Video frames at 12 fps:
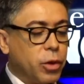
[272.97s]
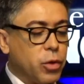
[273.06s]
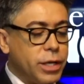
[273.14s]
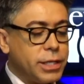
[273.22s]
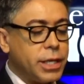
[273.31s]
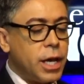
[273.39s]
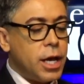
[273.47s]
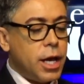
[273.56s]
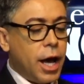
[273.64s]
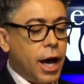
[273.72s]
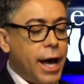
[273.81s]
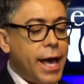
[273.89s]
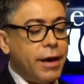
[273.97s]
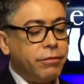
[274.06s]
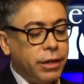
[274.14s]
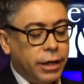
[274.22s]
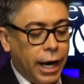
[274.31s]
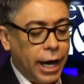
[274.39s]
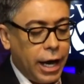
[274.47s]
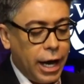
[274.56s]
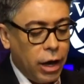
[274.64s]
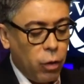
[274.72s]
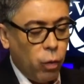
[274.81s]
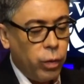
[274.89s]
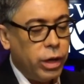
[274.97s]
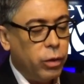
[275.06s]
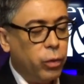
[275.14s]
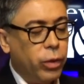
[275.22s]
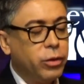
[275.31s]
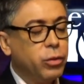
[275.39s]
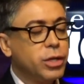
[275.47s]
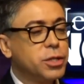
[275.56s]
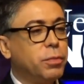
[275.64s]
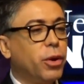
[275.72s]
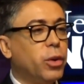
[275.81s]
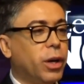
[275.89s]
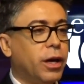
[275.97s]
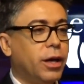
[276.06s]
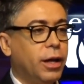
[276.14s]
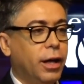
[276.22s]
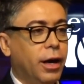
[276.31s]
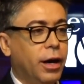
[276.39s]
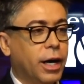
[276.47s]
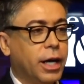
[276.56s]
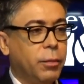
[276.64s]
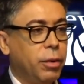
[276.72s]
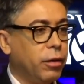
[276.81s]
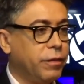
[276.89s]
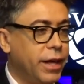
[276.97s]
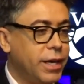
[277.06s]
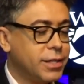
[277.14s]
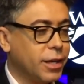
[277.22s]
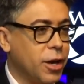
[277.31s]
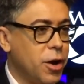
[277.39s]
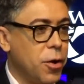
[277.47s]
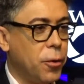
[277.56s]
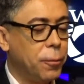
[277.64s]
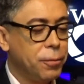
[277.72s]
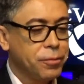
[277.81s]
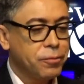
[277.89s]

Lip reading: Chris, I have when we spoke a couple of days ago,